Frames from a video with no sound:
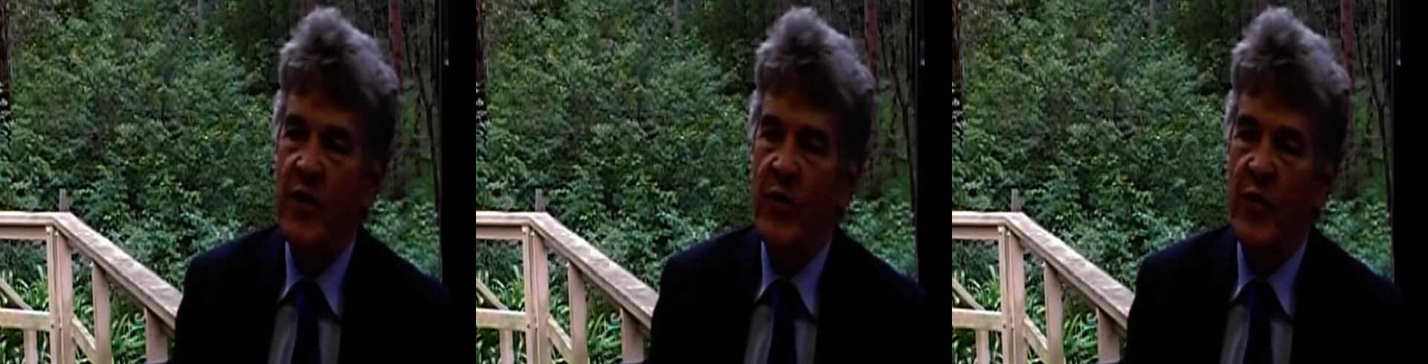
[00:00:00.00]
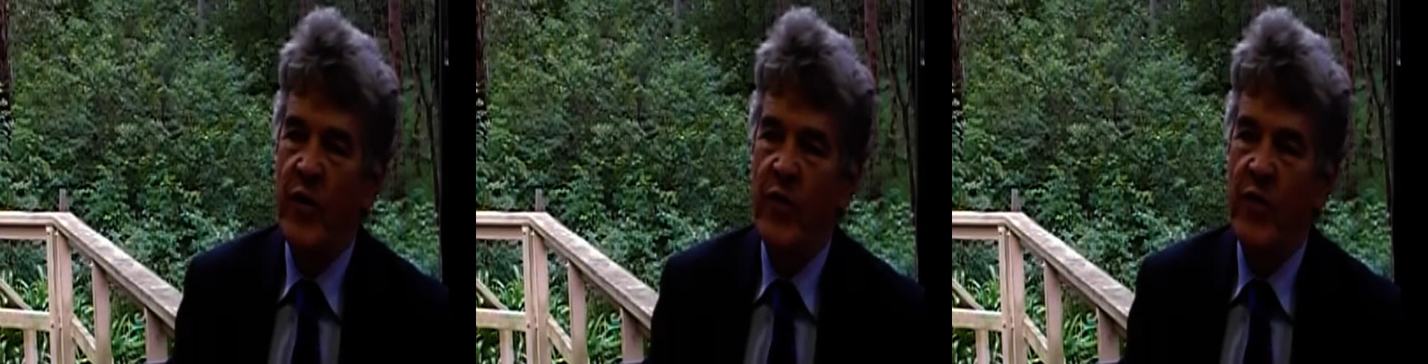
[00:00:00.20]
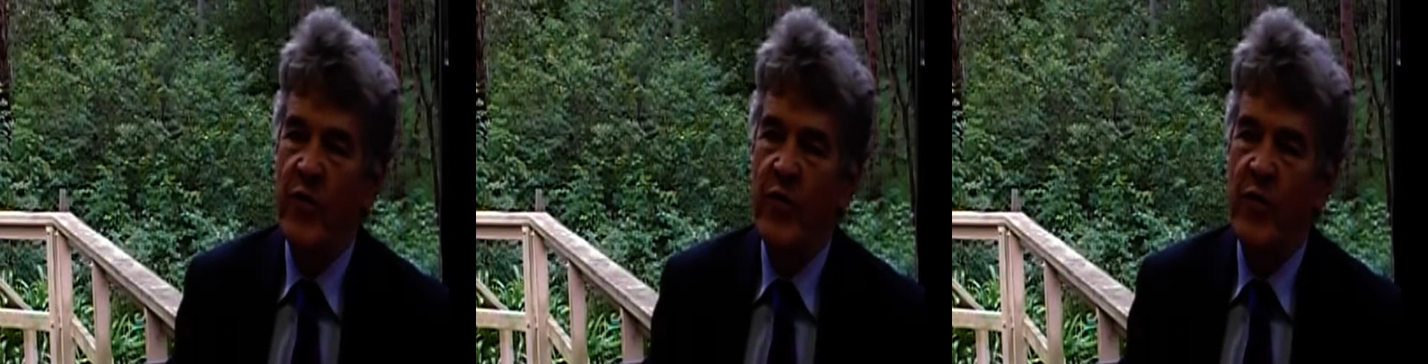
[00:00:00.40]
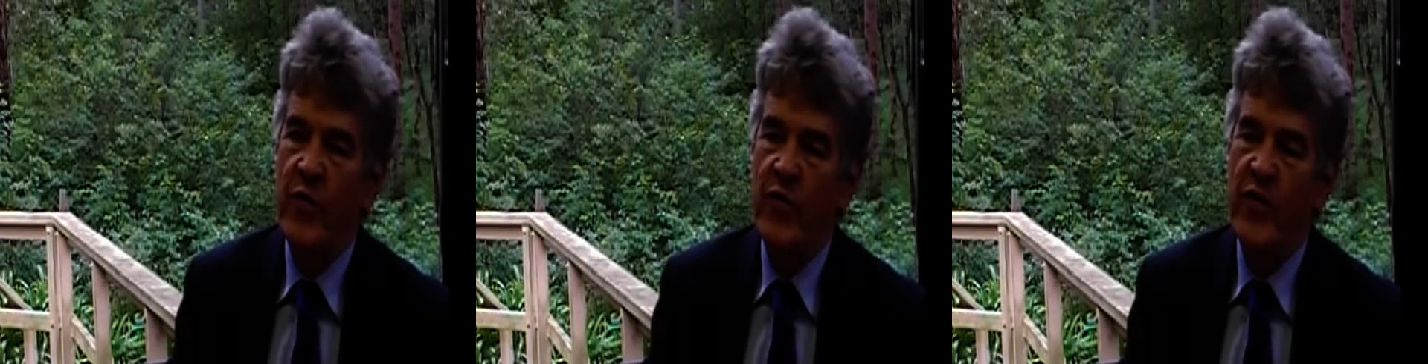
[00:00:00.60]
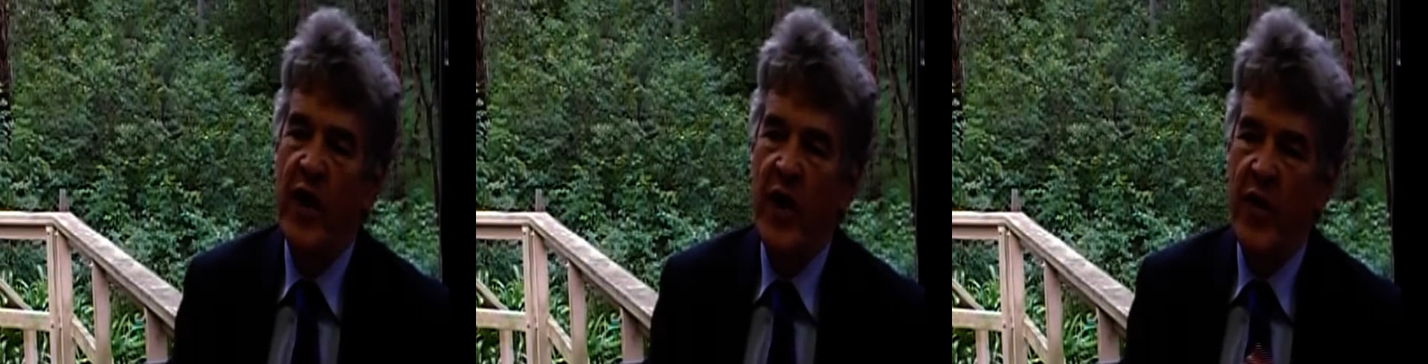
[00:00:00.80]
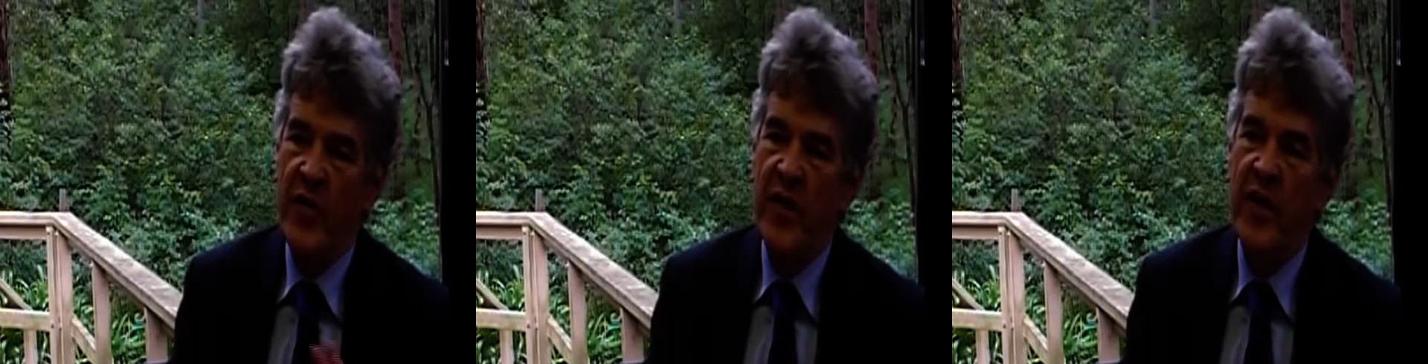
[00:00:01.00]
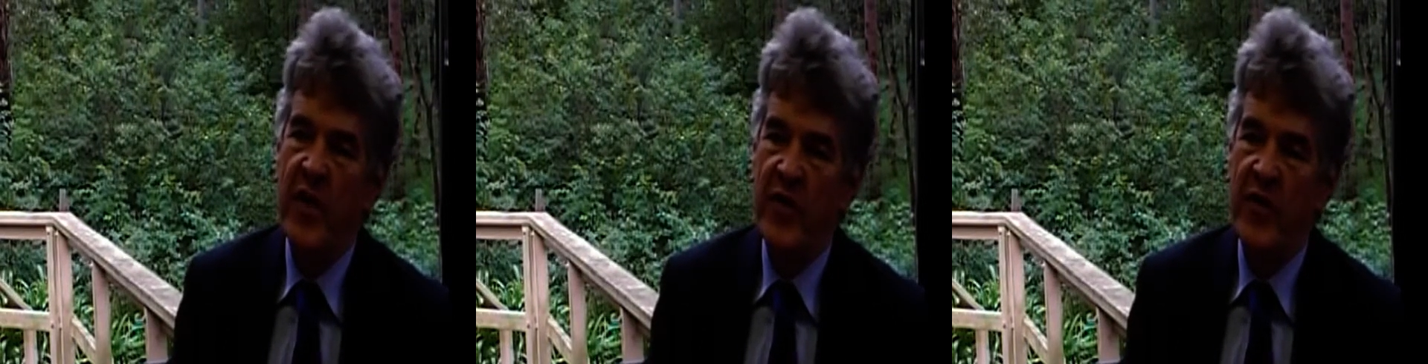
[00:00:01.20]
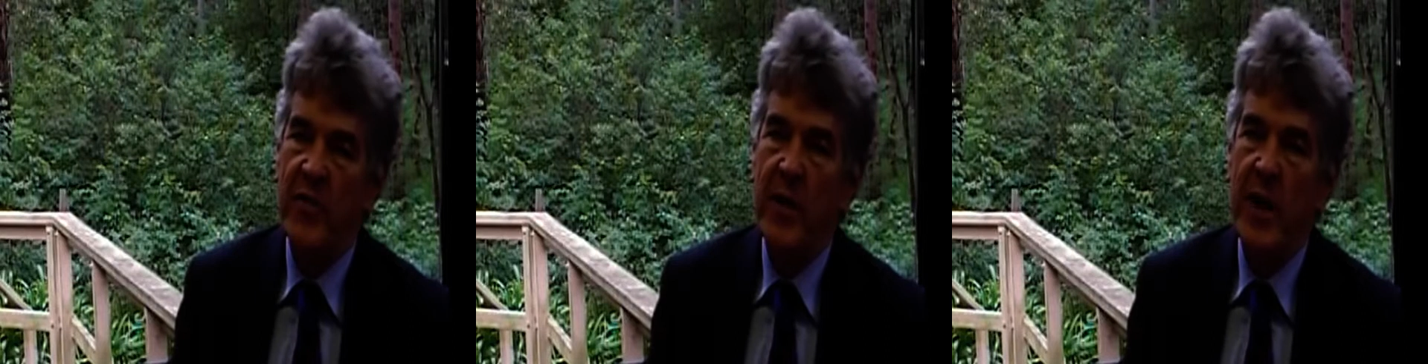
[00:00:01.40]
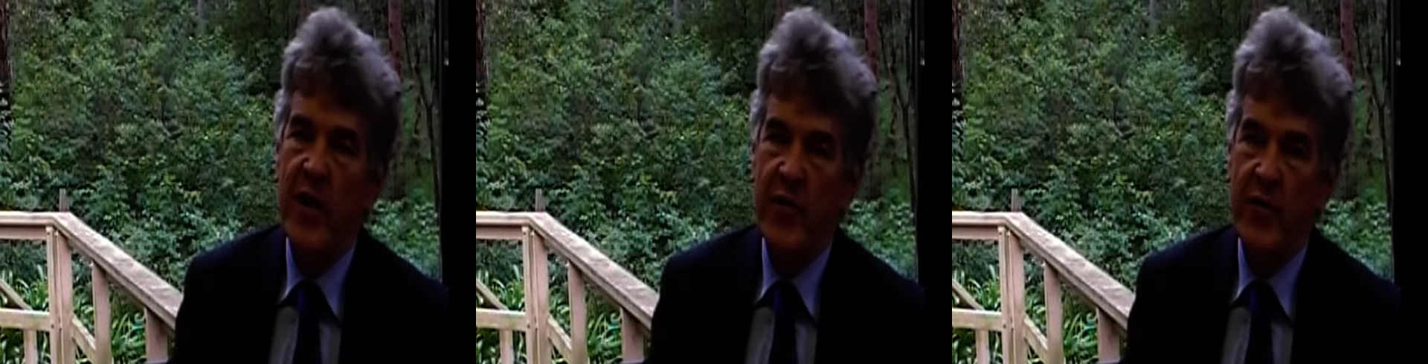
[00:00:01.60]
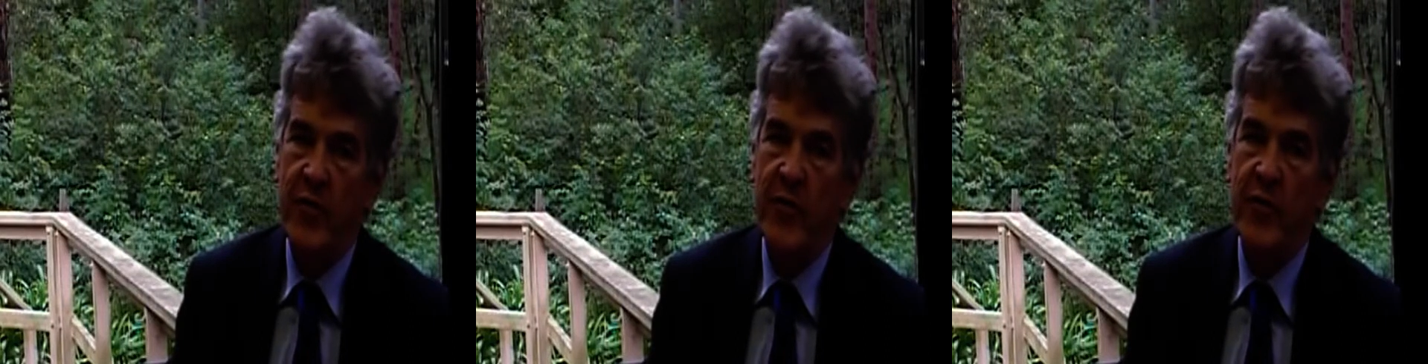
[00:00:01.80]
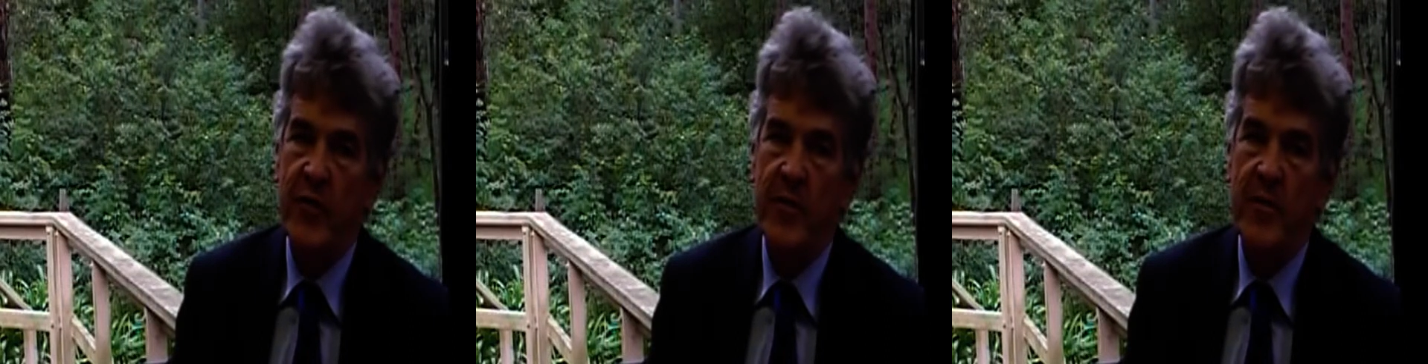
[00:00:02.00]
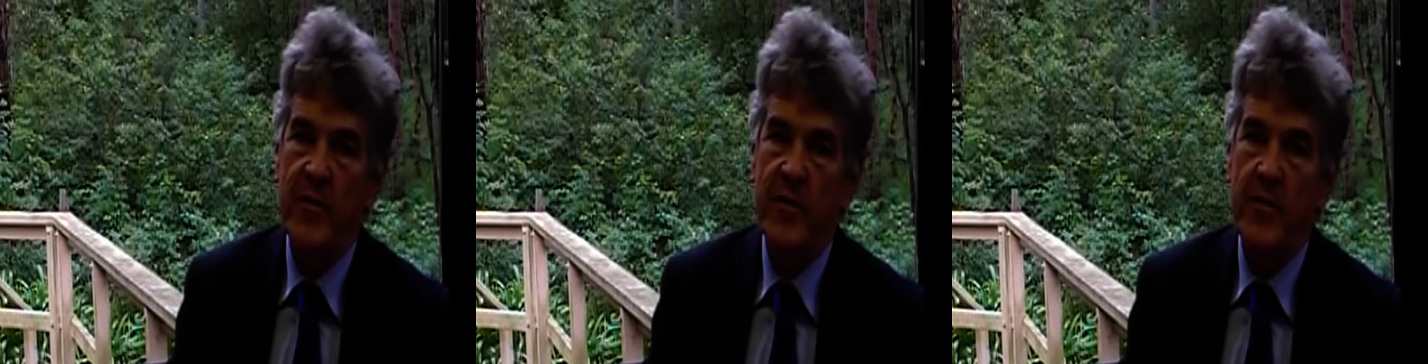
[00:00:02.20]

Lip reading: which was known then as monetarism,